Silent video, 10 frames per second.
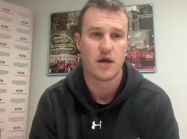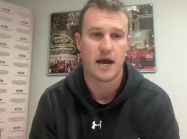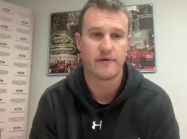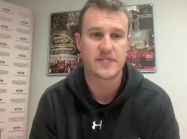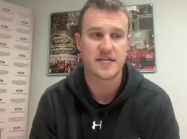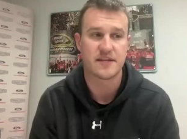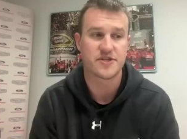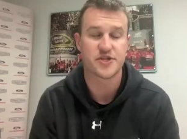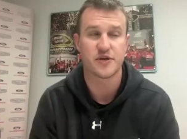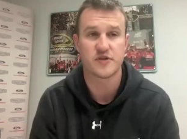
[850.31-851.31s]
i would say
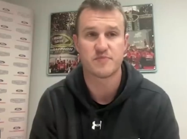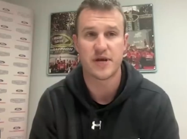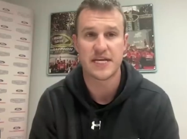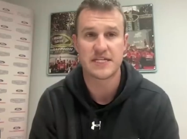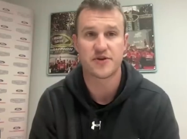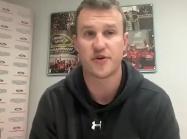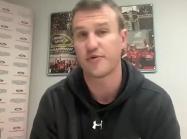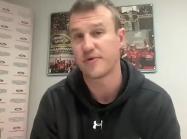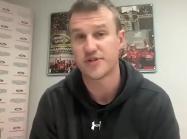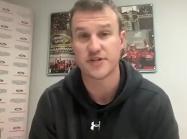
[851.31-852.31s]
this year has been easier
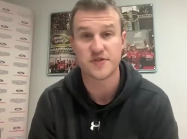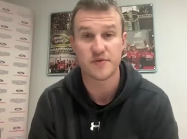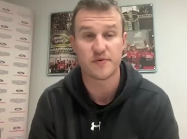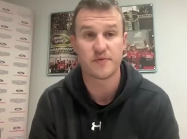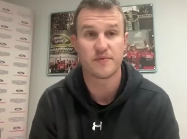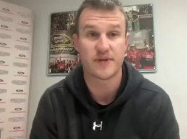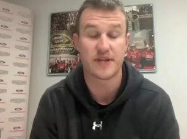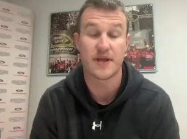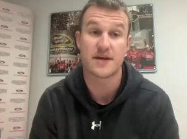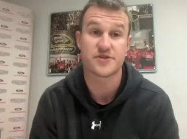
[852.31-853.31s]
to adjust to
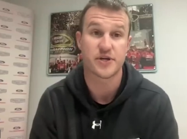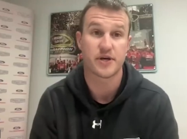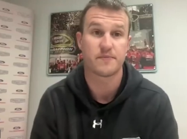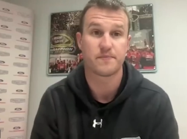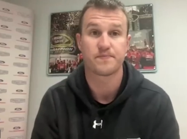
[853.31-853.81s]
than last year